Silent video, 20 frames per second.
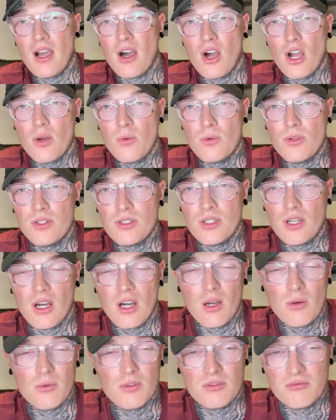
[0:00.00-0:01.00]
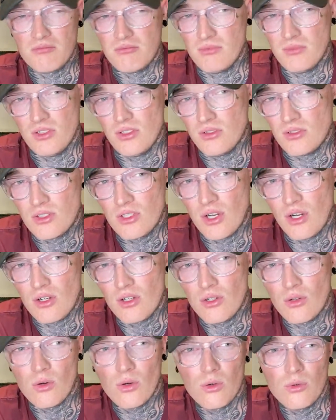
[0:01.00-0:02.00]
I would use
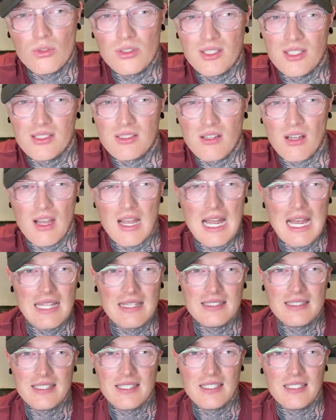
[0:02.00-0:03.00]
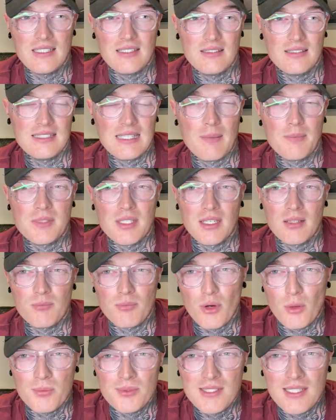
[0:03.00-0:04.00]
coconut oil because there's like
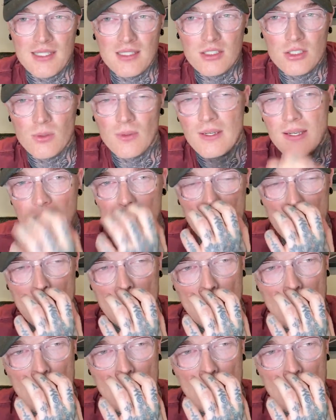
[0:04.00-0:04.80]
antiseptic properties to it.